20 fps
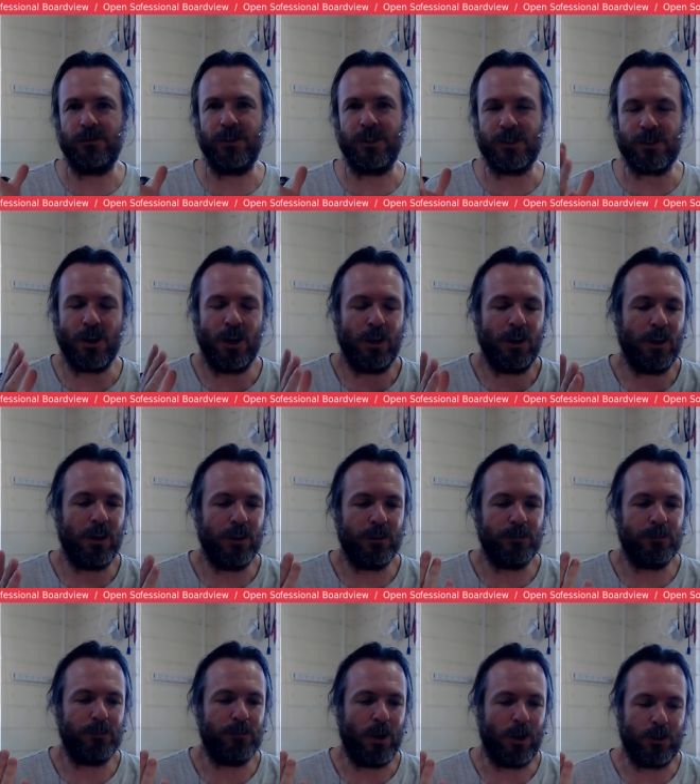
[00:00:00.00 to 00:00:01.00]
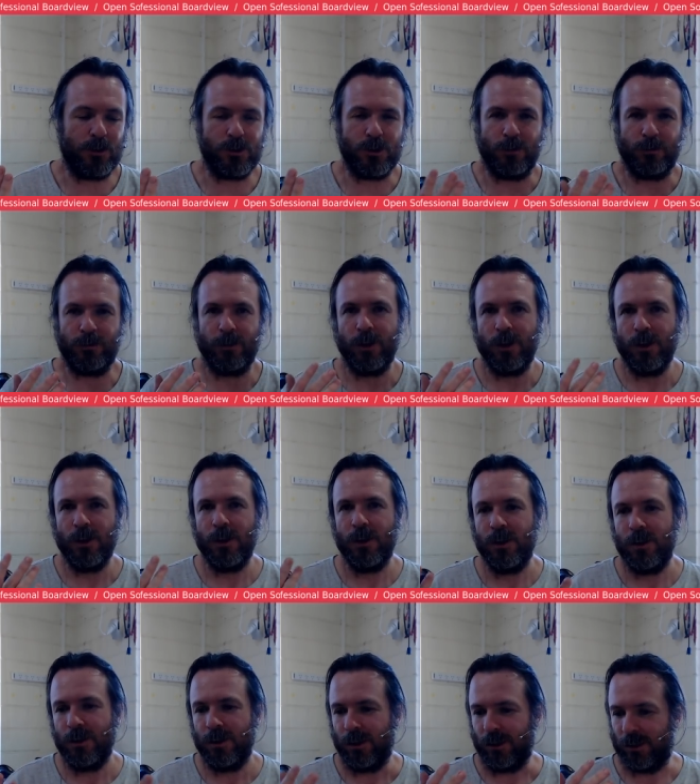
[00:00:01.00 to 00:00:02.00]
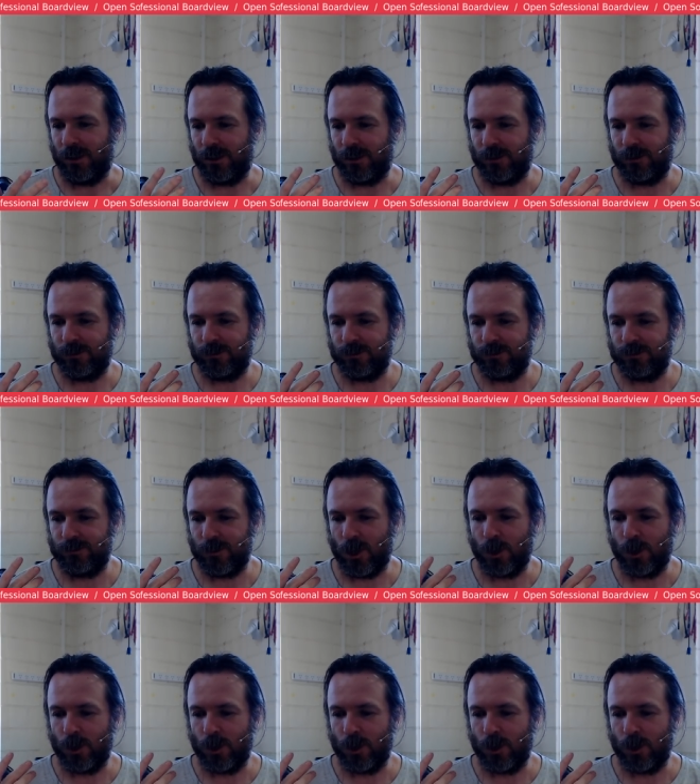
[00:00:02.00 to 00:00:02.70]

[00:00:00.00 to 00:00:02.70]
It's kind of like Microsoft um,